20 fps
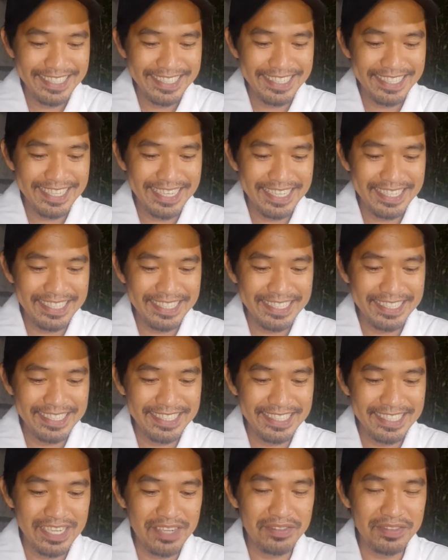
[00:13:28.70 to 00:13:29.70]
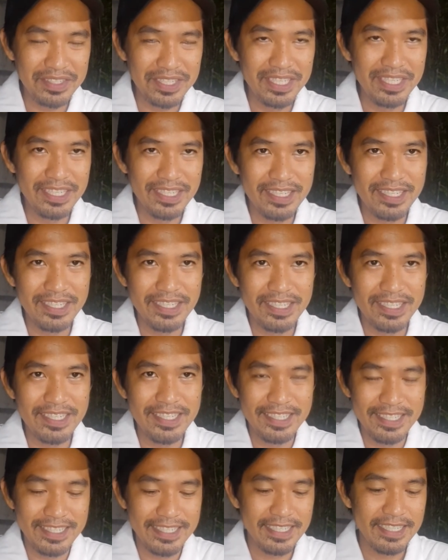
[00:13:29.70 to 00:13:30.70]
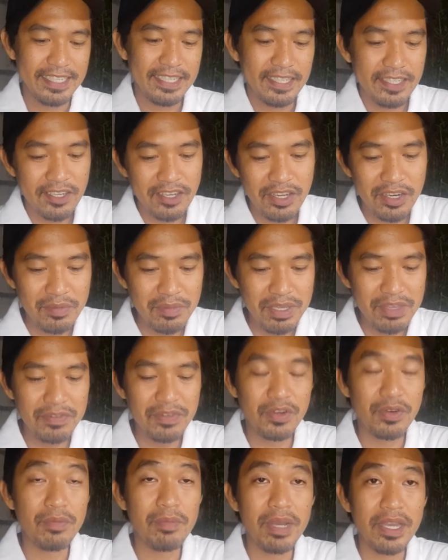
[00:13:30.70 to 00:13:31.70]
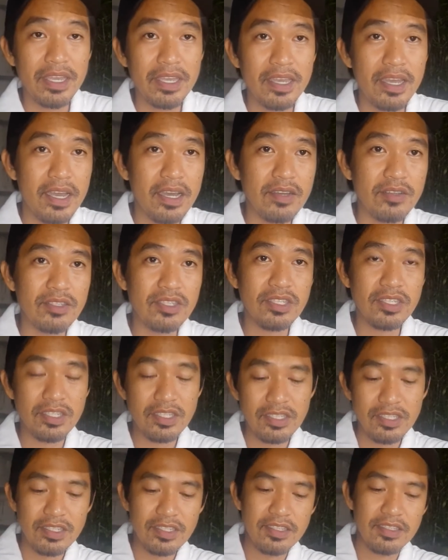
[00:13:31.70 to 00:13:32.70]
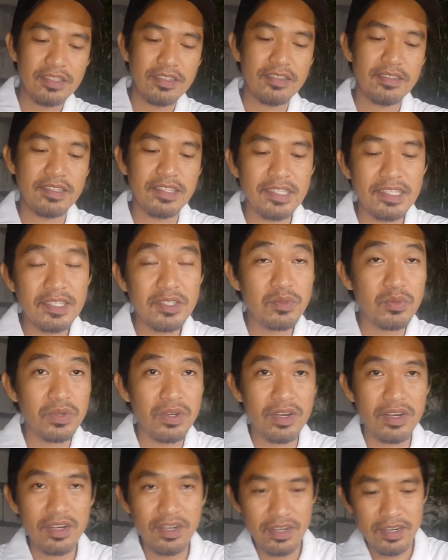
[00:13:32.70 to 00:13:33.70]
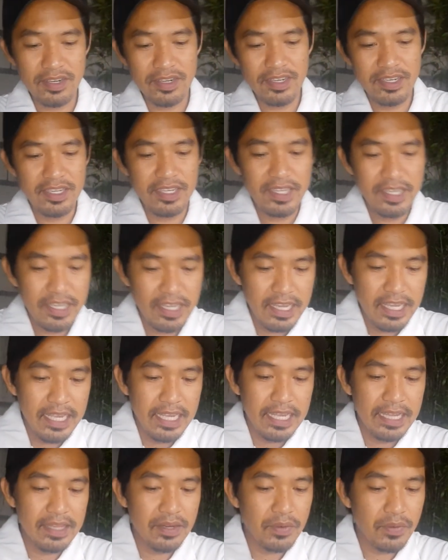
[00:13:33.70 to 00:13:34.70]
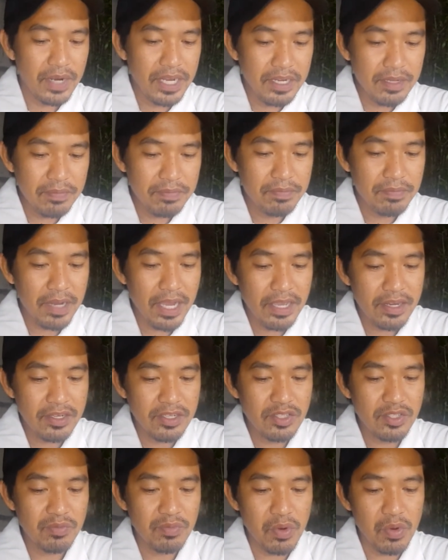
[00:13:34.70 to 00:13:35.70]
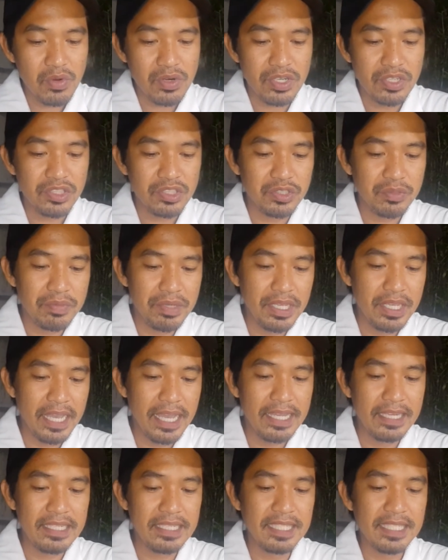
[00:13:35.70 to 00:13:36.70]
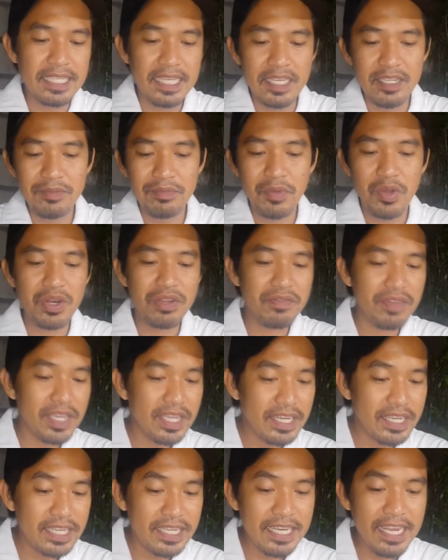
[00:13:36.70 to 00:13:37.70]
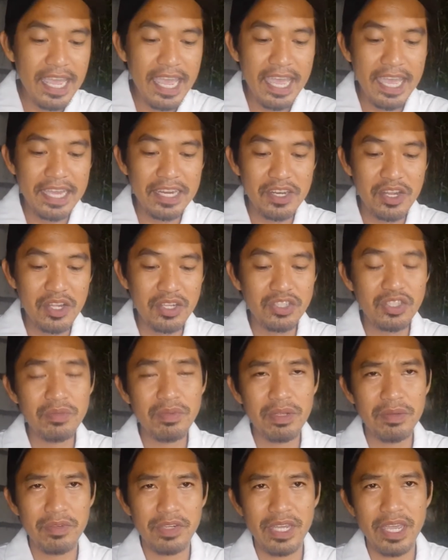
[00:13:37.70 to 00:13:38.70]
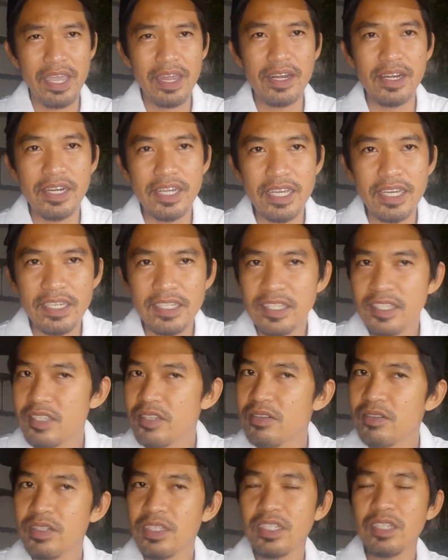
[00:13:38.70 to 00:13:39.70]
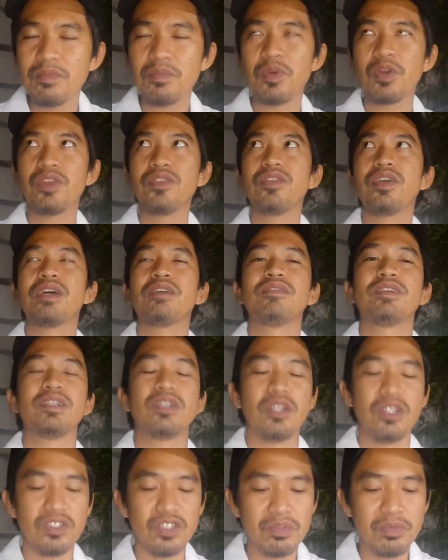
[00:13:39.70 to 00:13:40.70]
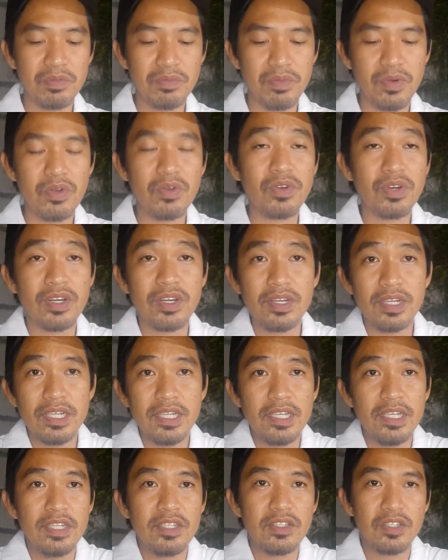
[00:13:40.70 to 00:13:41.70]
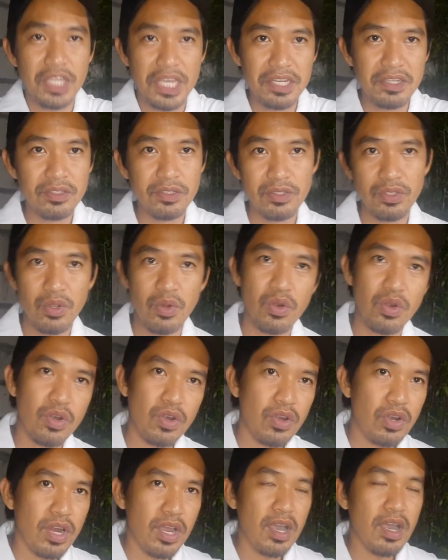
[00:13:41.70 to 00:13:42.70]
can definitely contact me if you're buying a house sooner. The right buyer's broker should be highly skilled, motivated, and knowledgeable about the area. So it's important to have a knowledgeable broker to handle your